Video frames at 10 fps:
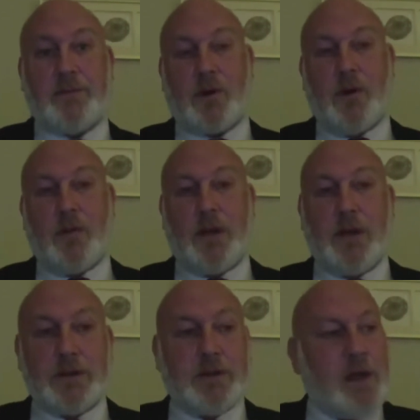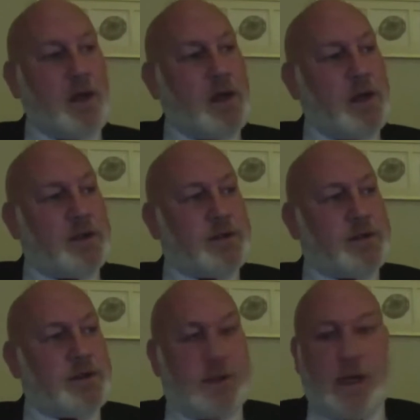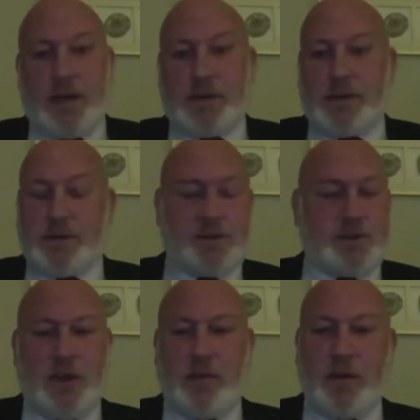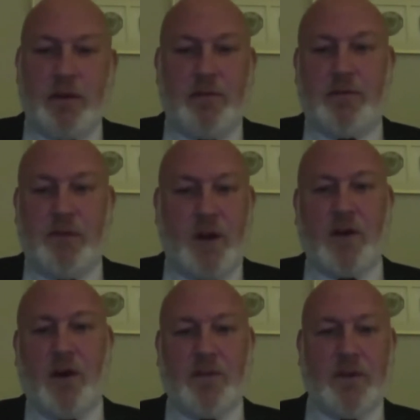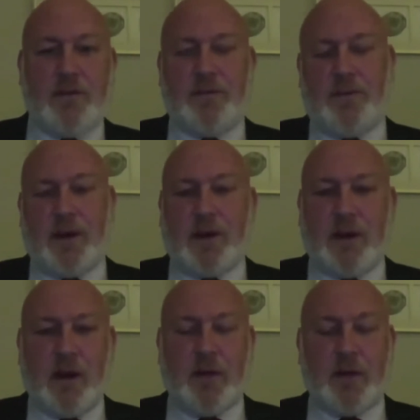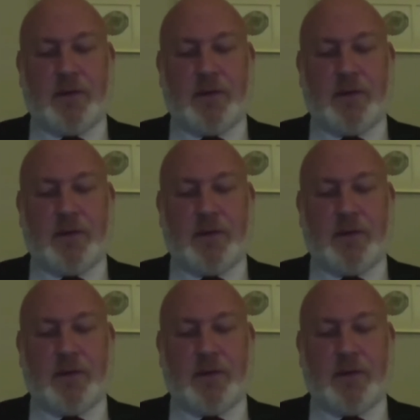accommodation, and she's screaming, you know, fuck off, you fucking coward,